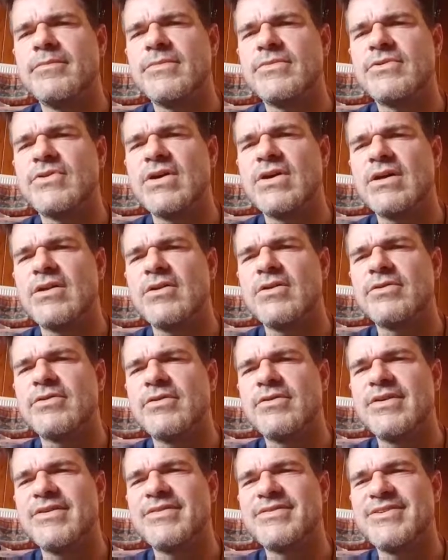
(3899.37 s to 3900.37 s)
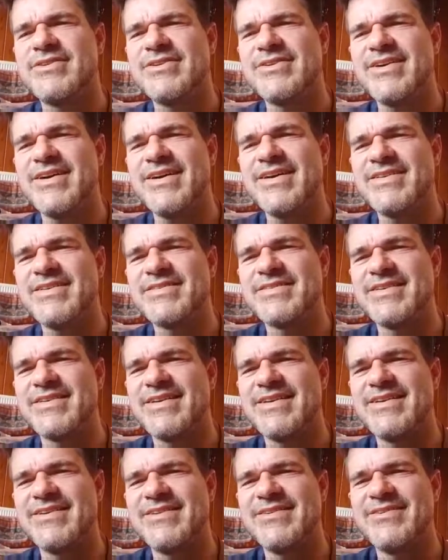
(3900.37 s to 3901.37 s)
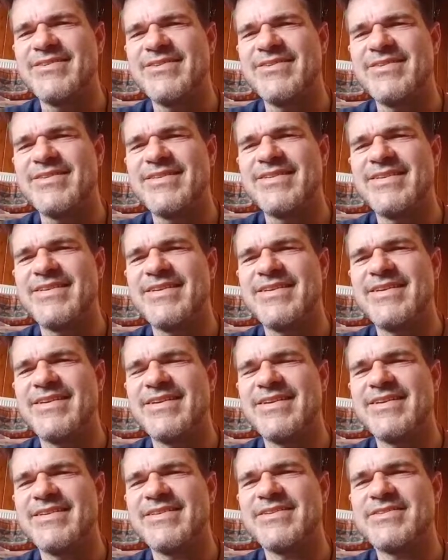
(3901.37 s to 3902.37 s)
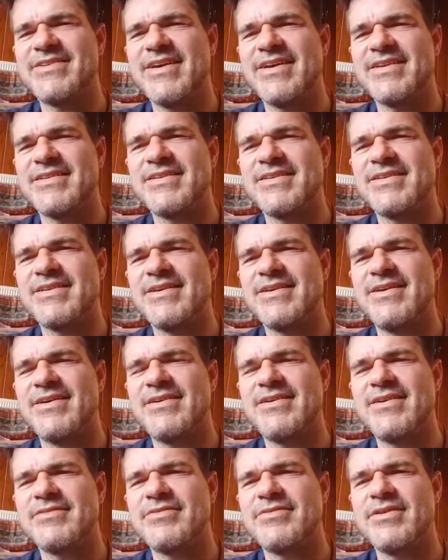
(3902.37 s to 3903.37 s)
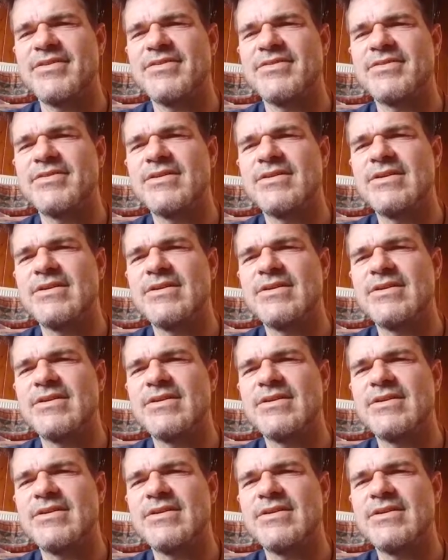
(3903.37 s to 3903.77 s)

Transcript: Shine lots of love to you guys and all in the chat. All right, friends.